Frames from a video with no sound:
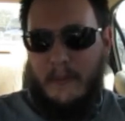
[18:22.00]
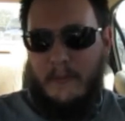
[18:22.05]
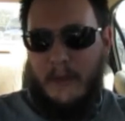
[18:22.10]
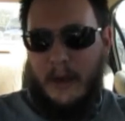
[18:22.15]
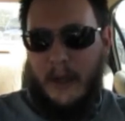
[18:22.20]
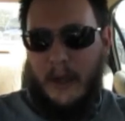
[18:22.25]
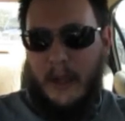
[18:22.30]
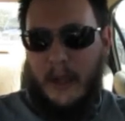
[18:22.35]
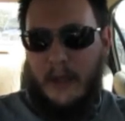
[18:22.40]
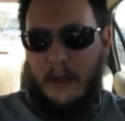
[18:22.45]

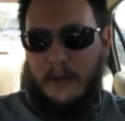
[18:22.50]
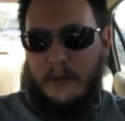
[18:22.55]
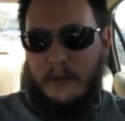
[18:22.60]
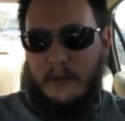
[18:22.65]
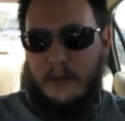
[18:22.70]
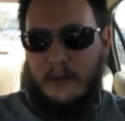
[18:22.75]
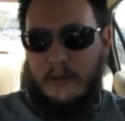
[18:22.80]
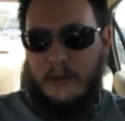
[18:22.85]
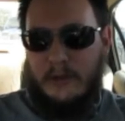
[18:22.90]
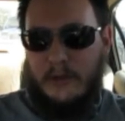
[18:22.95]
mini,
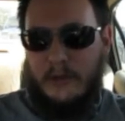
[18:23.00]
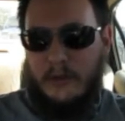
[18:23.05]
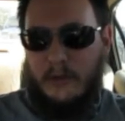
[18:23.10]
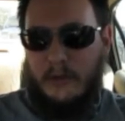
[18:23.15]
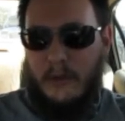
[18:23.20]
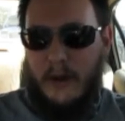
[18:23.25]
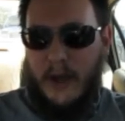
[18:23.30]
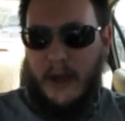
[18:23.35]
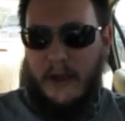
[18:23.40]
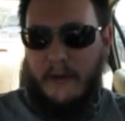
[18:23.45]
2
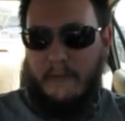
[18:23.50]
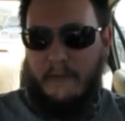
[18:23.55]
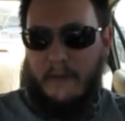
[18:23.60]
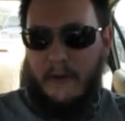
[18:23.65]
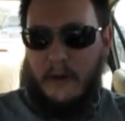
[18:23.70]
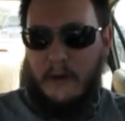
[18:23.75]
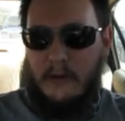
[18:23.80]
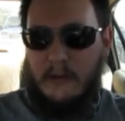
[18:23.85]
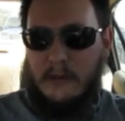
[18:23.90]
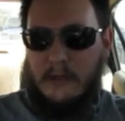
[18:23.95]

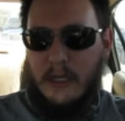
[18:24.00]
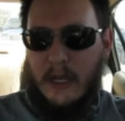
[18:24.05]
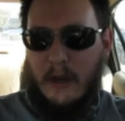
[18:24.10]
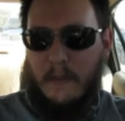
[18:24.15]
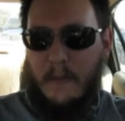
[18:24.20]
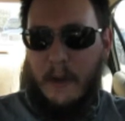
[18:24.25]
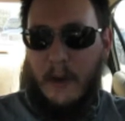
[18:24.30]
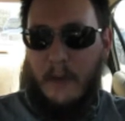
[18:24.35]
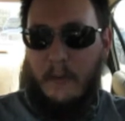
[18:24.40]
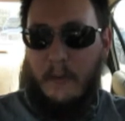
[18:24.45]
iPhones, and
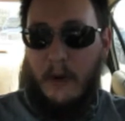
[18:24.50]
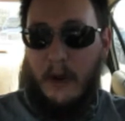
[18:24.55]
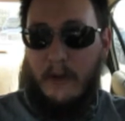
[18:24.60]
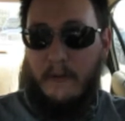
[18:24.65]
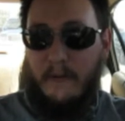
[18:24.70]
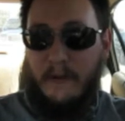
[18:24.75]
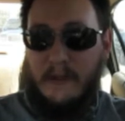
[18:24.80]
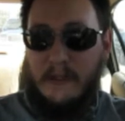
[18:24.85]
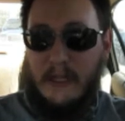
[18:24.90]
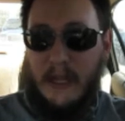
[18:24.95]
my
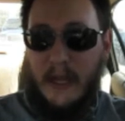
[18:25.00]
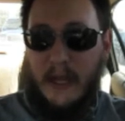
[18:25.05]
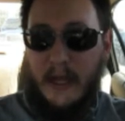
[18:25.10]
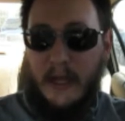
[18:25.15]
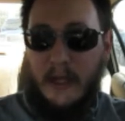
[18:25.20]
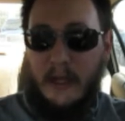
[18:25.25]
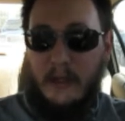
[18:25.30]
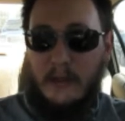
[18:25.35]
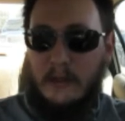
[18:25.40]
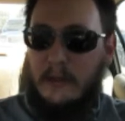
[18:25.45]
wife has
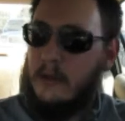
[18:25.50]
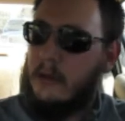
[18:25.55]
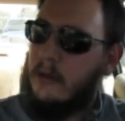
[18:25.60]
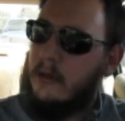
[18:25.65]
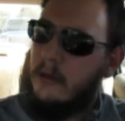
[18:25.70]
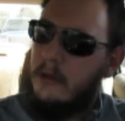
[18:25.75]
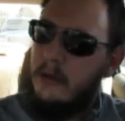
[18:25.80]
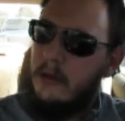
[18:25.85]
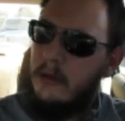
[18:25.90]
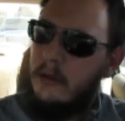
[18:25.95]
had
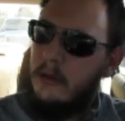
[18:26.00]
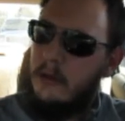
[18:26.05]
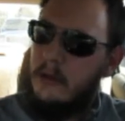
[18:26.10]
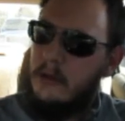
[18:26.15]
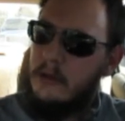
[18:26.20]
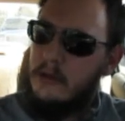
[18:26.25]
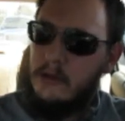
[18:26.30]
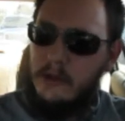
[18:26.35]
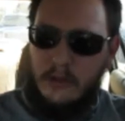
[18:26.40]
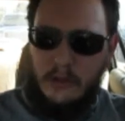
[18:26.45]

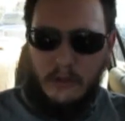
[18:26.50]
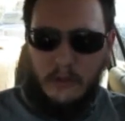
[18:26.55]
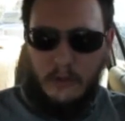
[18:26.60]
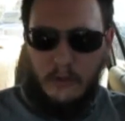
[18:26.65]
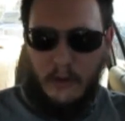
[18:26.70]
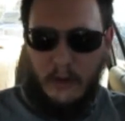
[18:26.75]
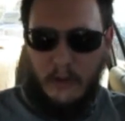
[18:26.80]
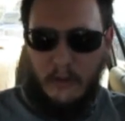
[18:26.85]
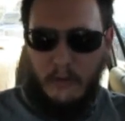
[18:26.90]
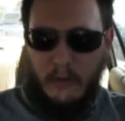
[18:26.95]
2
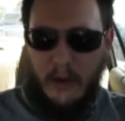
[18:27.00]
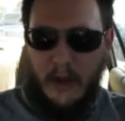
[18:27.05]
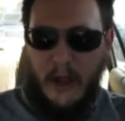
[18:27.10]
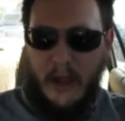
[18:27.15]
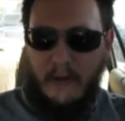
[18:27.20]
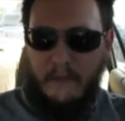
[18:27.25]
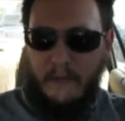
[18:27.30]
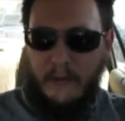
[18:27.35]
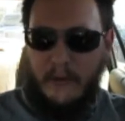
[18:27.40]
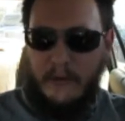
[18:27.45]
or 3
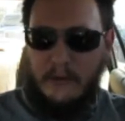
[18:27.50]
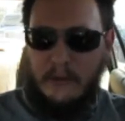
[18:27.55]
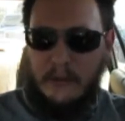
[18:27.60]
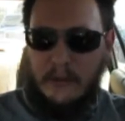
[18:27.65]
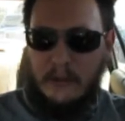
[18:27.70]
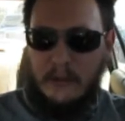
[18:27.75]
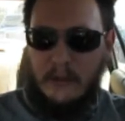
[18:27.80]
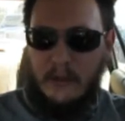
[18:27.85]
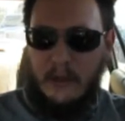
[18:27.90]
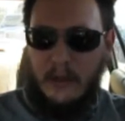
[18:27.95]

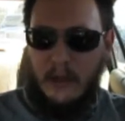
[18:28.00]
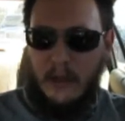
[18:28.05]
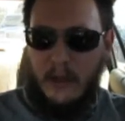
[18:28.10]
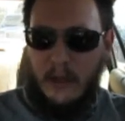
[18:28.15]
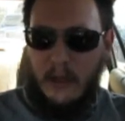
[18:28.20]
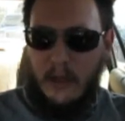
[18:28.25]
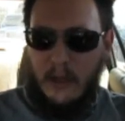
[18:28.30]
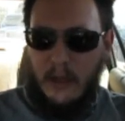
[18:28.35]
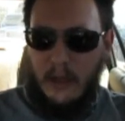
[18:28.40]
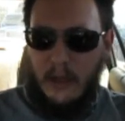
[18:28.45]
iPhones,
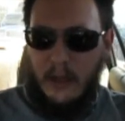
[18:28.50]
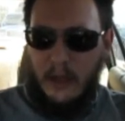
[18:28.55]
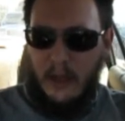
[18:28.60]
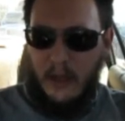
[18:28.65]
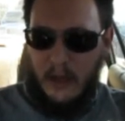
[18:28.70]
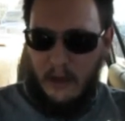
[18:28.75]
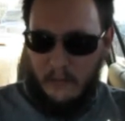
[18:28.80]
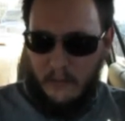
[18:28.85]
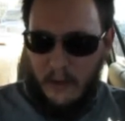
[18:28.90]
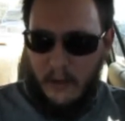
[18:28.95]

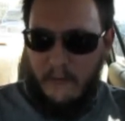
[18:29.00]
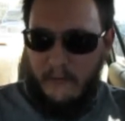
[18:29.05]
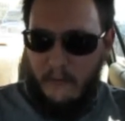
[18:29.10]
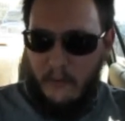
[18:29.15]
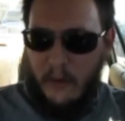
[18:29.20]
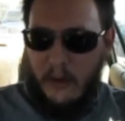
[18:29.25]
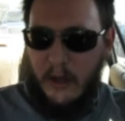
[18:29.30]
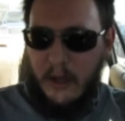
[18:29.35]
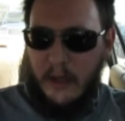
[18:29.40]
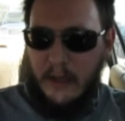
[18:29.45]
and we have
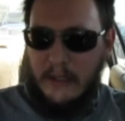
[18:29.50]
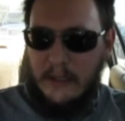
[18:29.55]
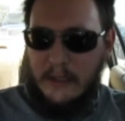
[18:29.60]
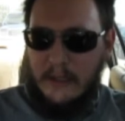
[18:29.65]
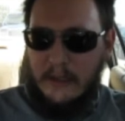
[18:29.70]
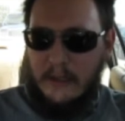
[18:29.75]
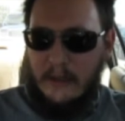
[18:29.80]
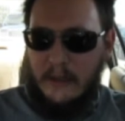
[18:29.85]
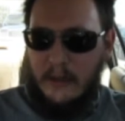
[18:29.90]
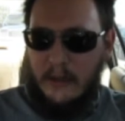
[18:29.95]
4
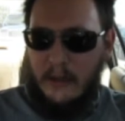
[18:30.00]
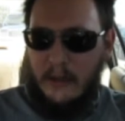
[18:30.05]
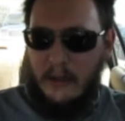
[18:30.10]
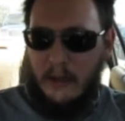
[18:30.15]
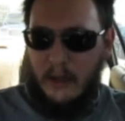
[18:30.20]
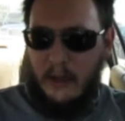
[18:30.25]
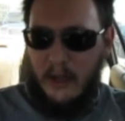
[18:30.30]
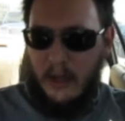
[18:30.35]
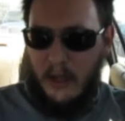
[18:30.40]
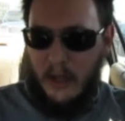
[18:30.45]
kids,
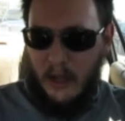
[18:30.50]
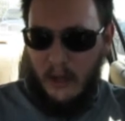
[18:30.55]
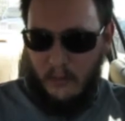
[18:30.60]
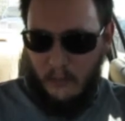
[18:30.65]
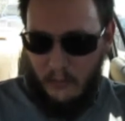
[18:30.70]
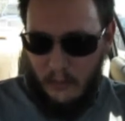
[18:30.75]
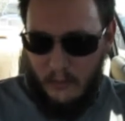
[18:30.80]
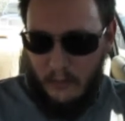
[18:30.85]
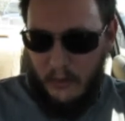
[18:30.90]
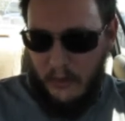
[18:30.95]

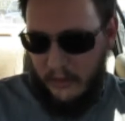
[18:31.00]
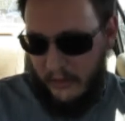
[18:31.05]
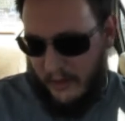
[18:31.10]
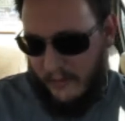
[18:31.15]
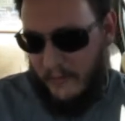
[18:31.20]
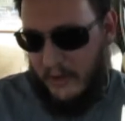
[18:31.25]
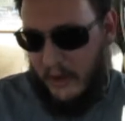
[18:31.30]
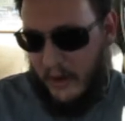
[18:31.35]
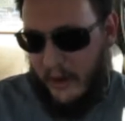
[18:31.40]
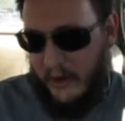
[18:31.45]
and we put
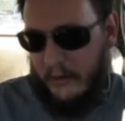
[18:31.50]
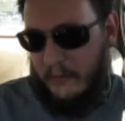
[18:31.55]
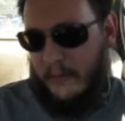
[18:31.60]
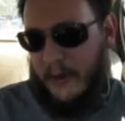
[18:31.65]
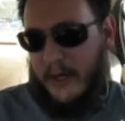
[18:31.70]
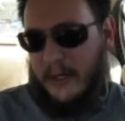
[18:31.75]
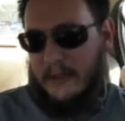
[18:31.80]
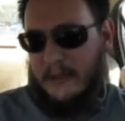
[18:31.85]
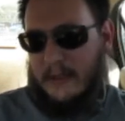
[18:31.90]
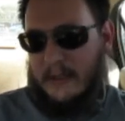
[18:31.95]
them in
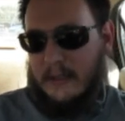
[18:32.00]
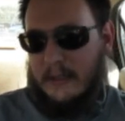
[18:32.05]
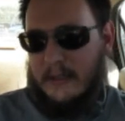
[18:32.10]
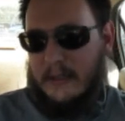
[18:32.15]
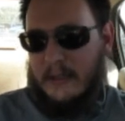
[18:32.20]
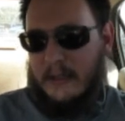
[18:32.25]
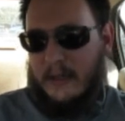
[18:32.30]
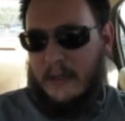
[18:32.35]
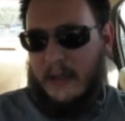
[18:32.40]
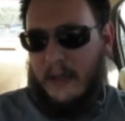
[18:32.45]

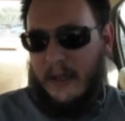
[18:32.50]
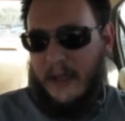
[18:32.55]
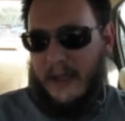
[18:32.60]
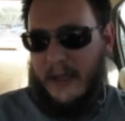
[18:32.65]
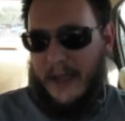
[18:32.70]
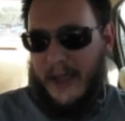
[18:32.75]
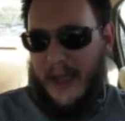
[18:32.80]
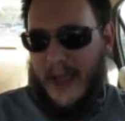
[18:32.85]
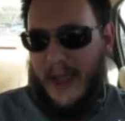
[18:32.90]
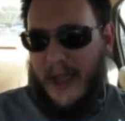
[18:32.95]
OtterBoxes,
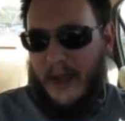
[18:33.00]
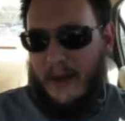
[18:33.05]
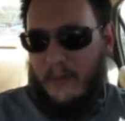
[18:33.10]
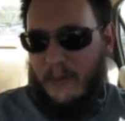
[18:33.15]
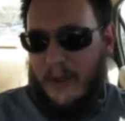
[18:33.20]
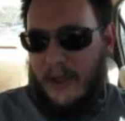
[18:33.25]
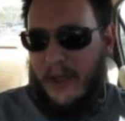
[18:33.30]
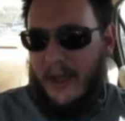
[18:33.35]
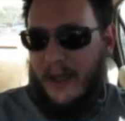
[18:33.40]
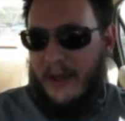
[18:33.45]
and
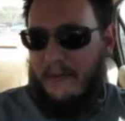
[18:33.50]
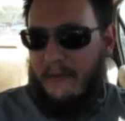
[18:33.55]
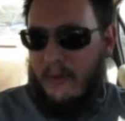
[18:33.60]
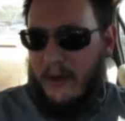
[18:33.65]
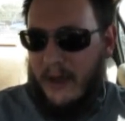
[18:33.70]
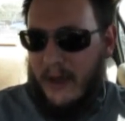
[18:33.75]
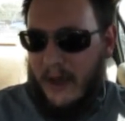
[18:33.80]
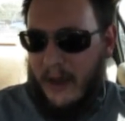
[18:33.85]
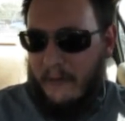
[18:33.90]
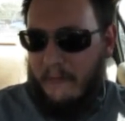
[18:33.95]
we have
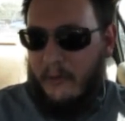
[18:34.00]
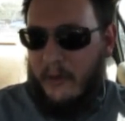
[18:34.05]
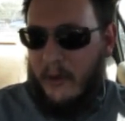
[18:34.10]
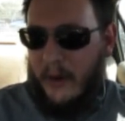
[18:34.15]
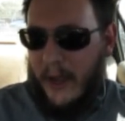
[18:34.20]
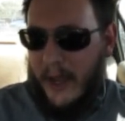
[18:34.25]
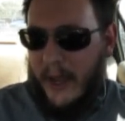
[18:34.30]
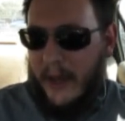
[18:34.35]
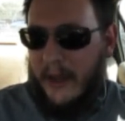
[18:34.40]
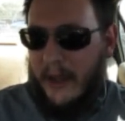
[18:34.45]
never
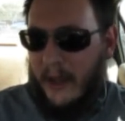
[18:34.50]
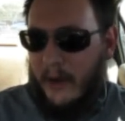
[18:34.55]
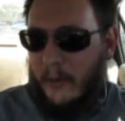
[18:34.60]
had a